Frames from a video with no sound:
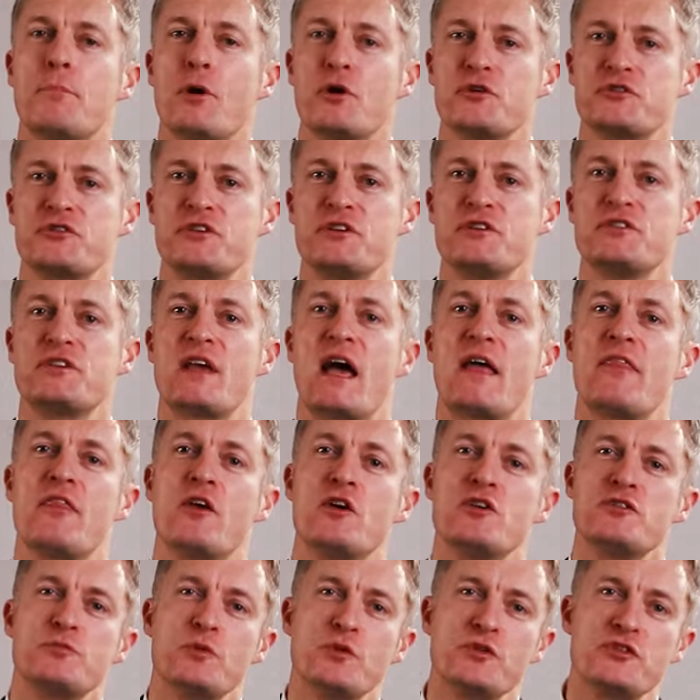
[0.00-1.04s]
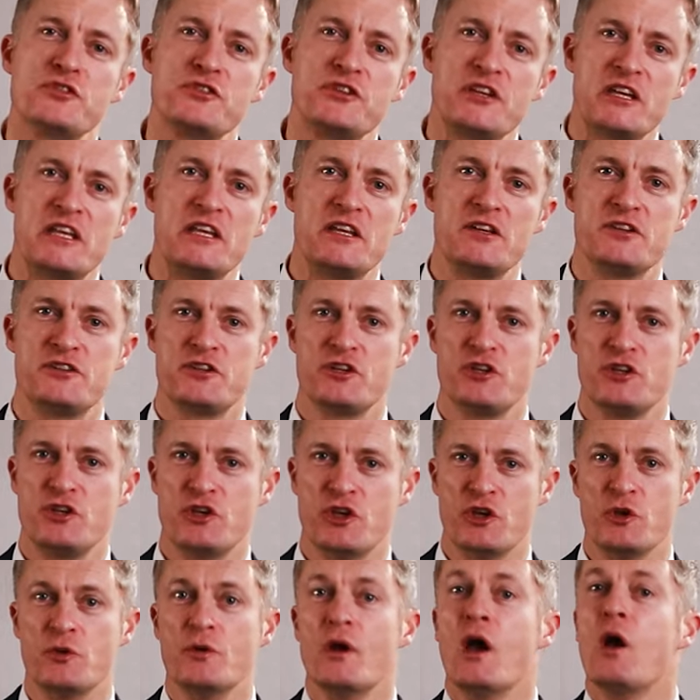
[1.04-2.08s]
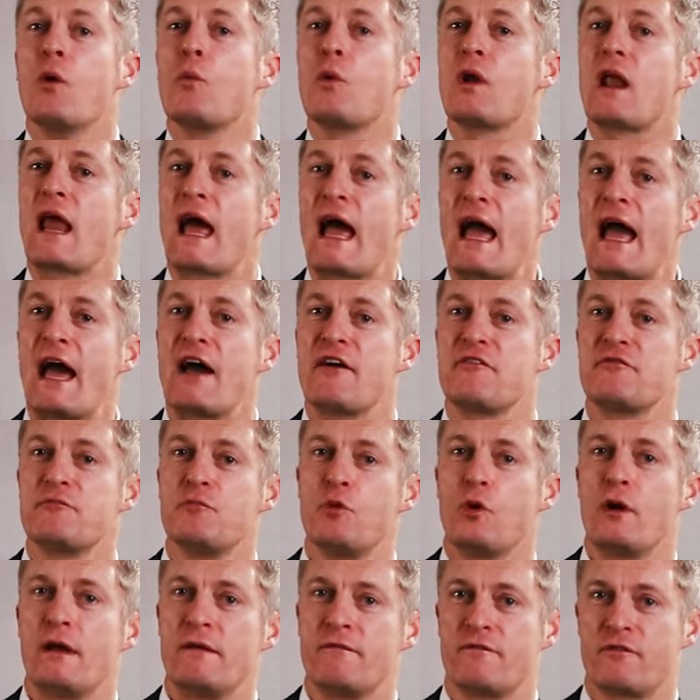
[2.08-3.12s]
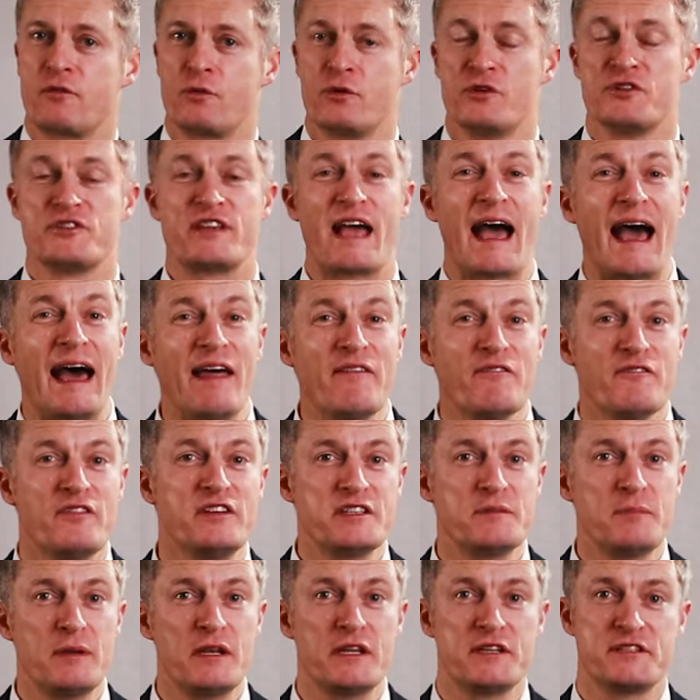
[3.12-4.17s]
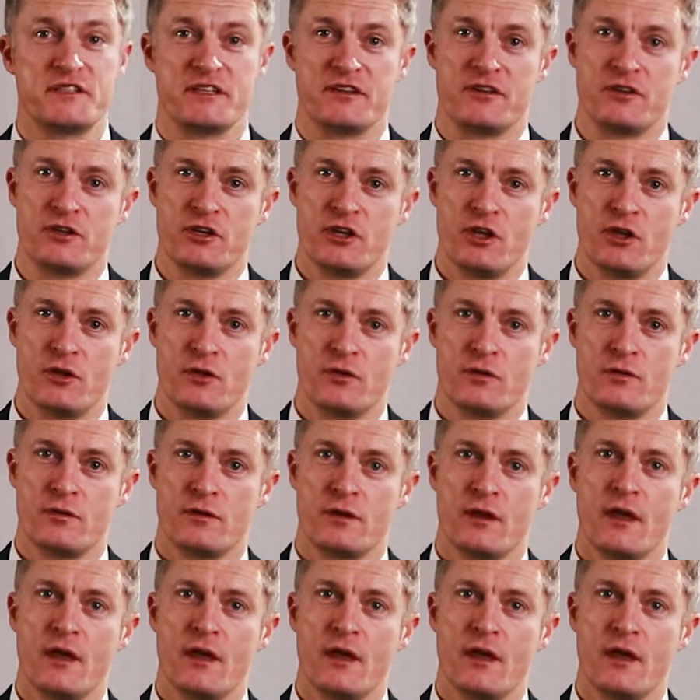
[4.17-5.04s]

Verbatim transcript: Bosses and those more senior to you will have more influence and visibility than you.